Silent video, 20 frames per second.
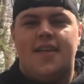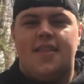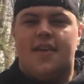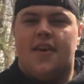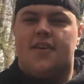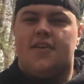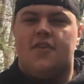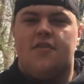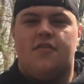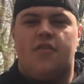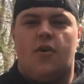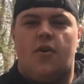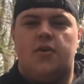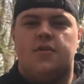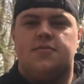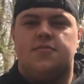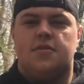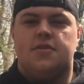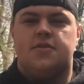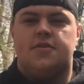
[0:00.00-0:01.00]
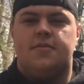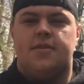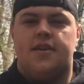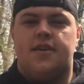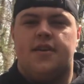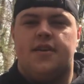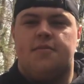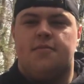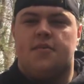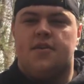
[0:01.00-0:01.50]
Thank you for always pushing
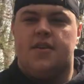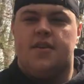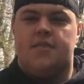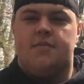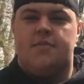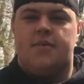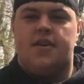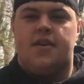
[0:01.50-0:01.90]
me and believing